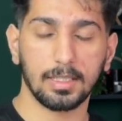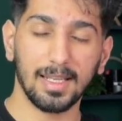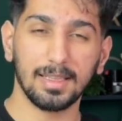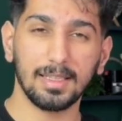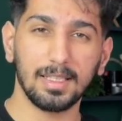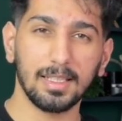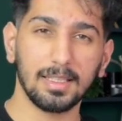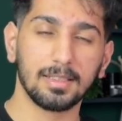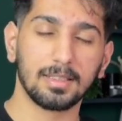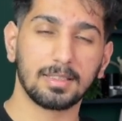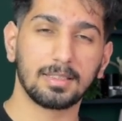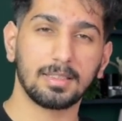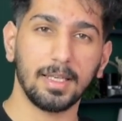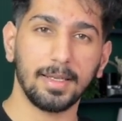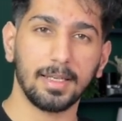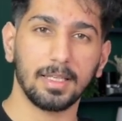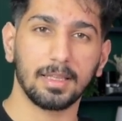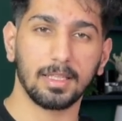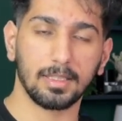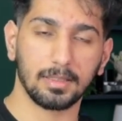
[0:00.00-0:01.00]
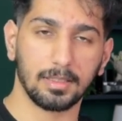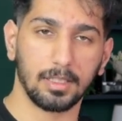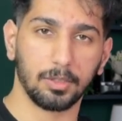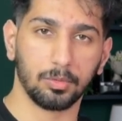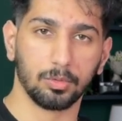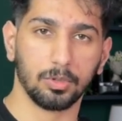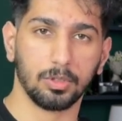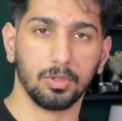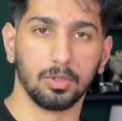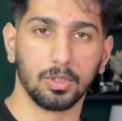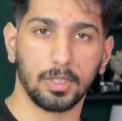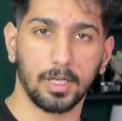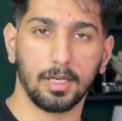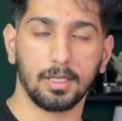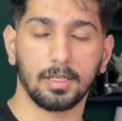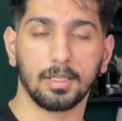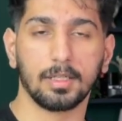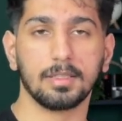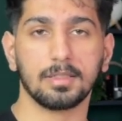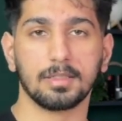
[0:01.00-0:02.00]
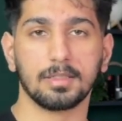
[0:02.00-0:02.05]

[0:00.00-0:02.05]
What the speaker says: And then the second thing that you want to look at is